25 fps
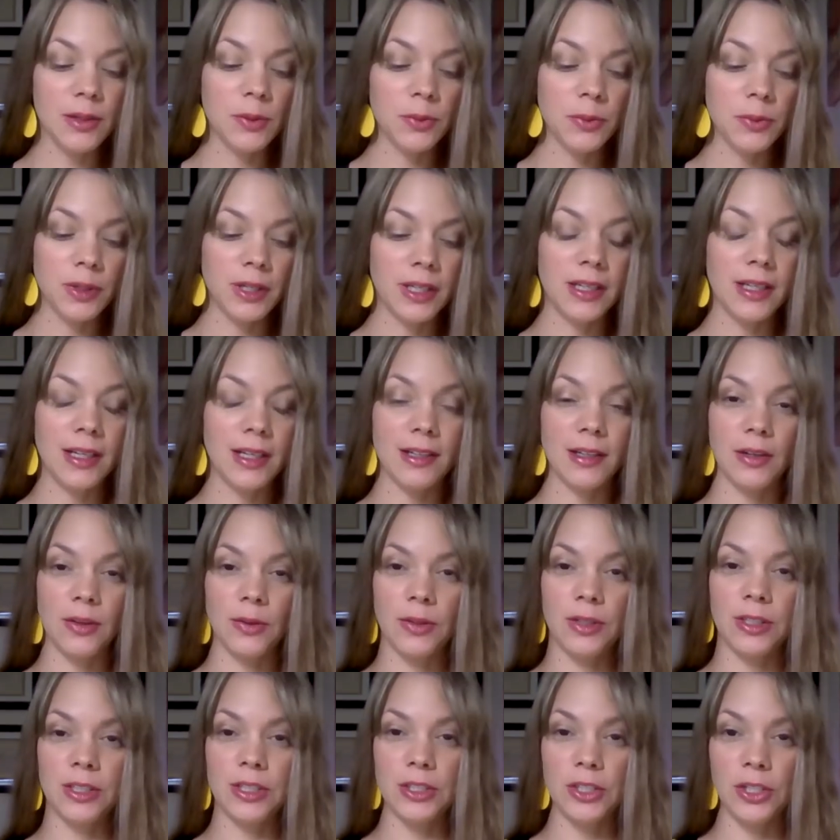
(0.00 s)
we are
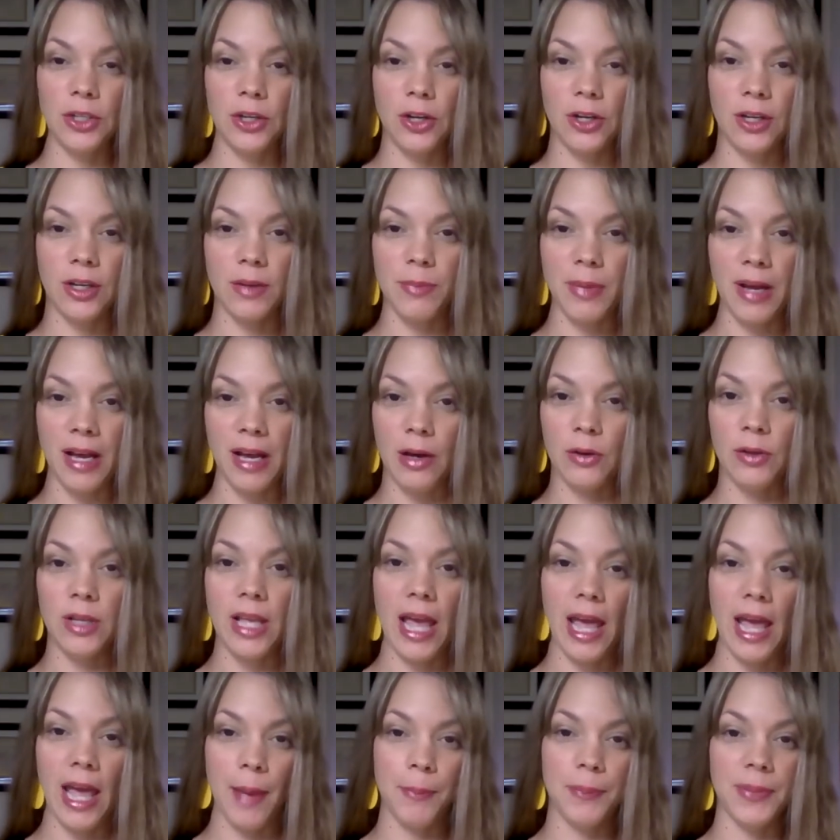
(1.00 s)
going to talk about
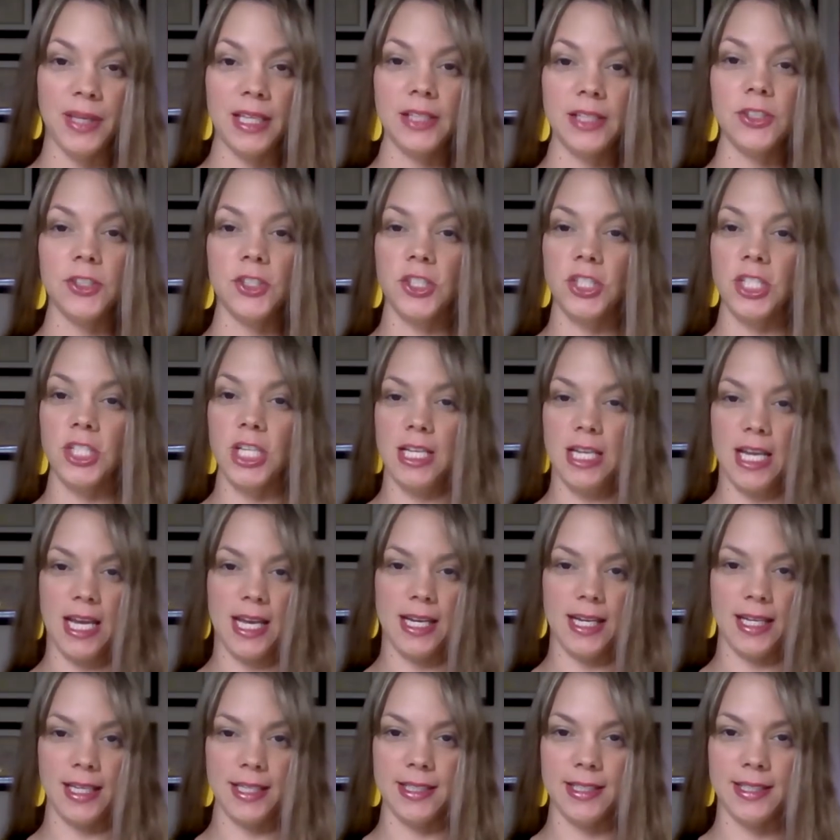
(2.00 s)

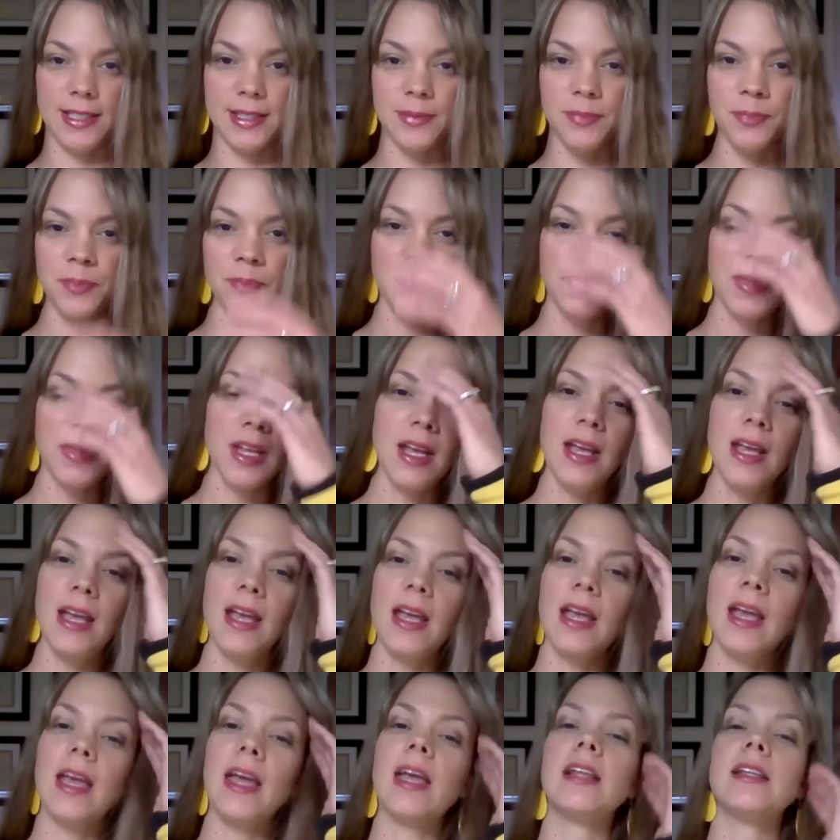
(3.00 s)
epigenetics.
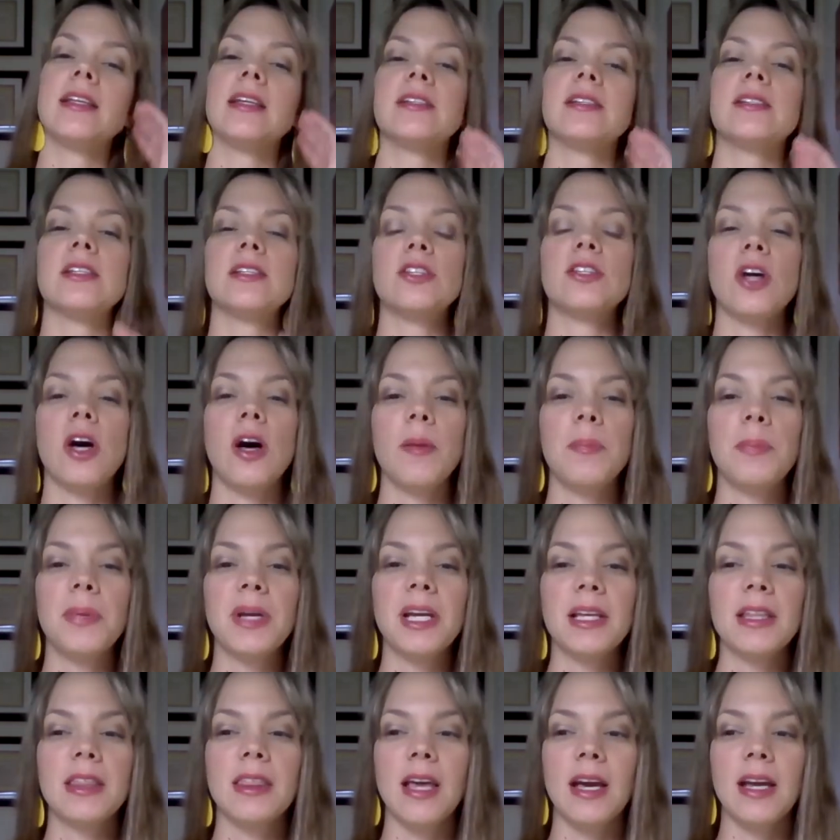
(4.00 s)
And it's a topic
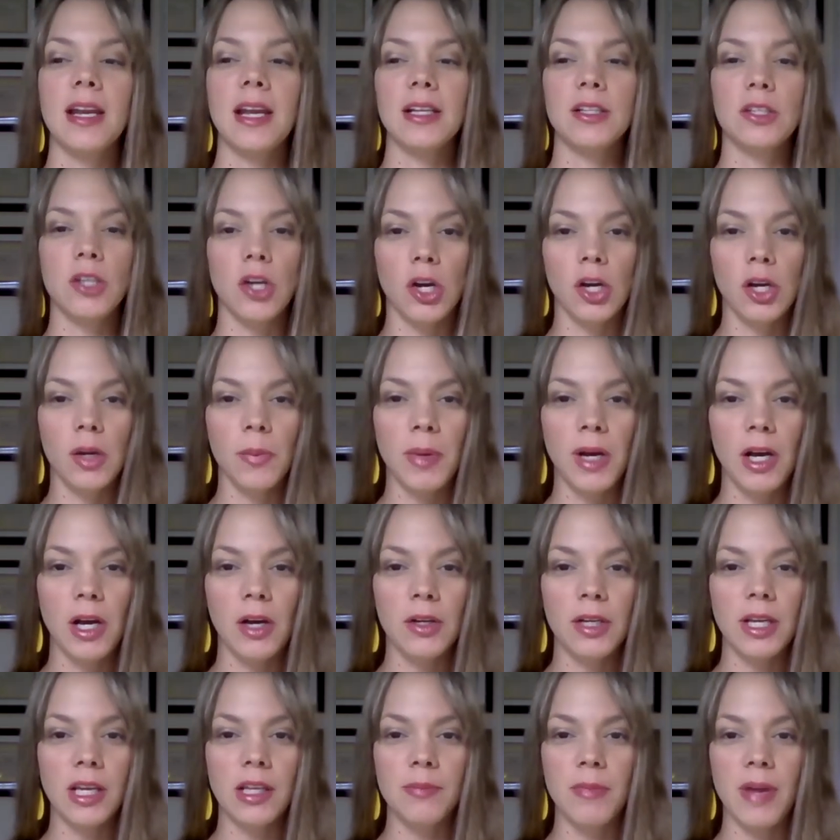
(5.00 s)
that I talk
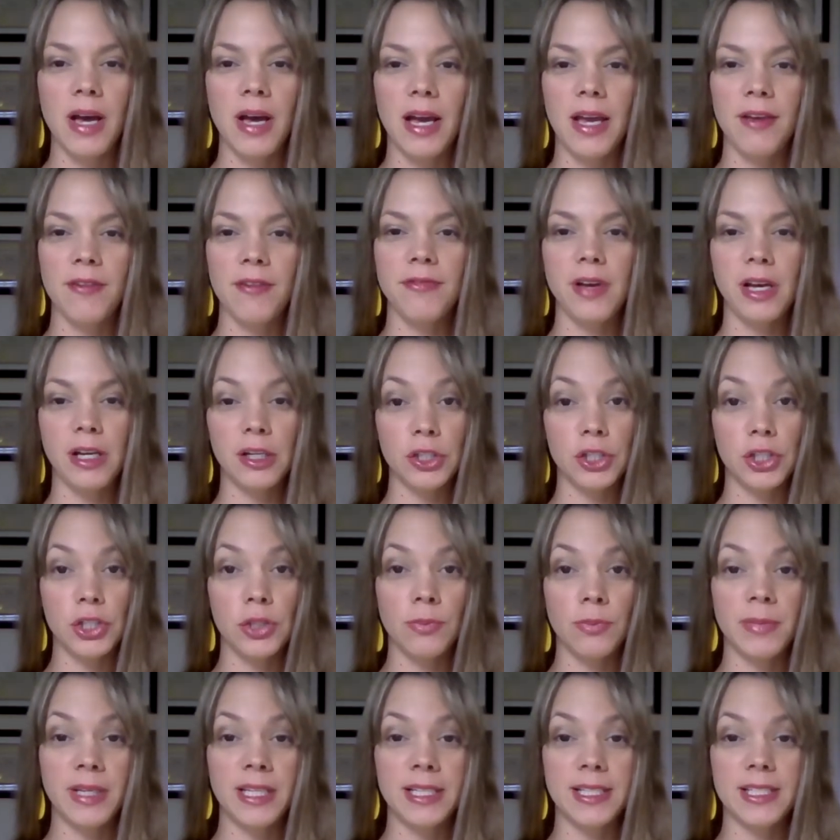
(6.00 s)
about in my functional
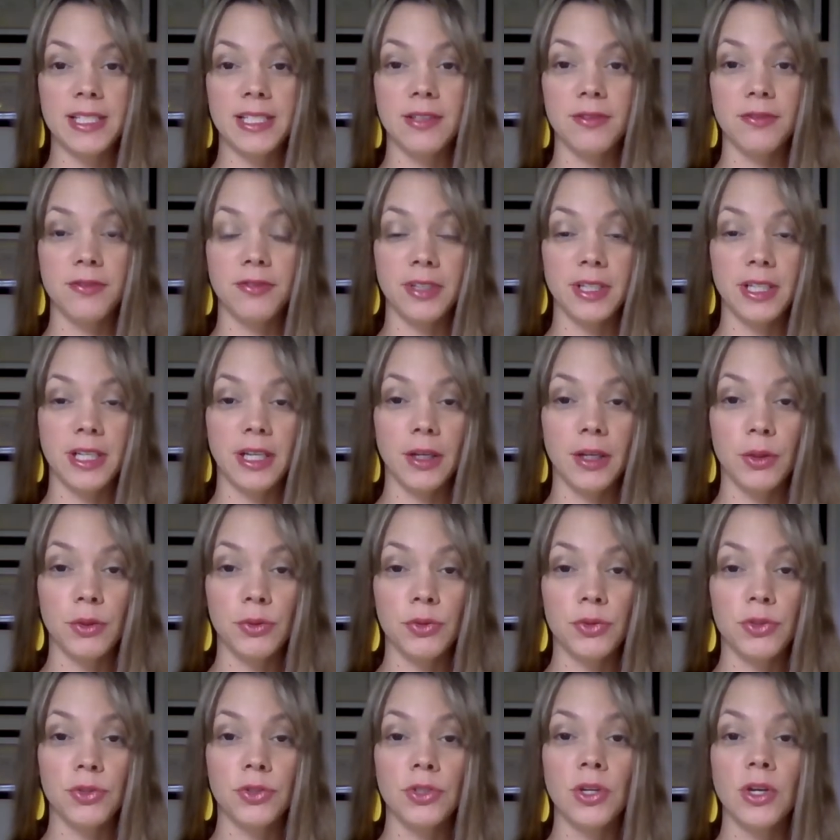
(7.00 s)
medicine
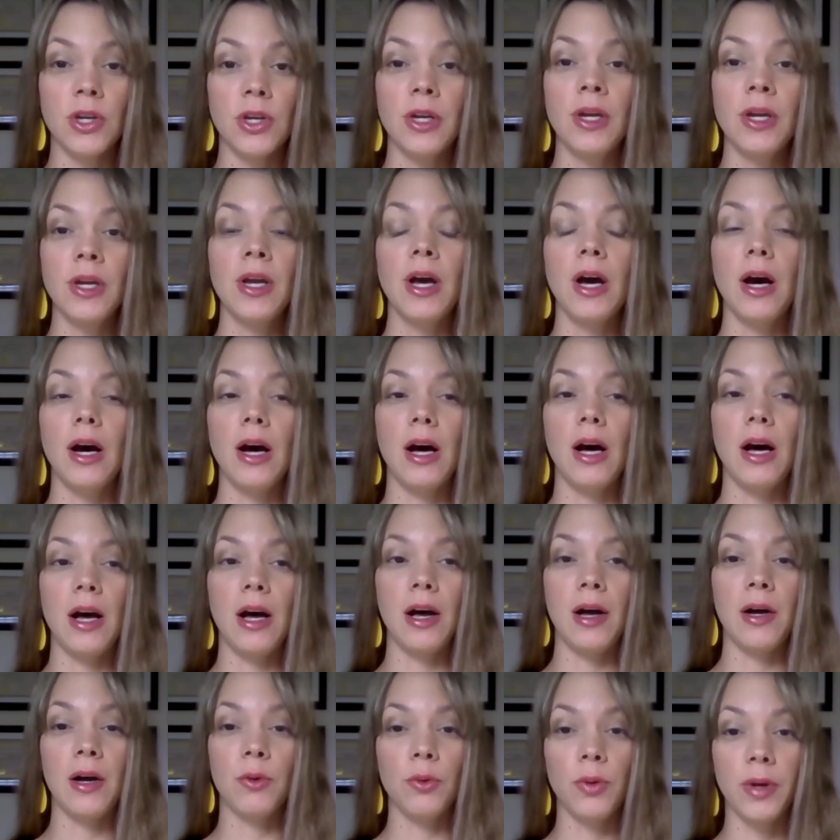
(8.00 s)
videos
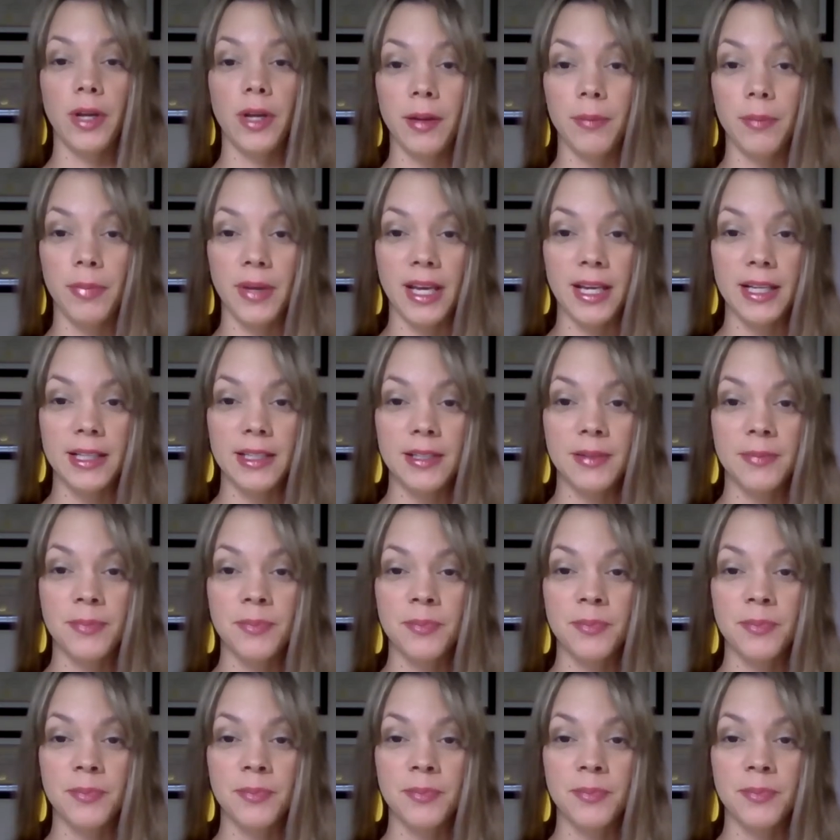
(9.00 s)
quite a bit.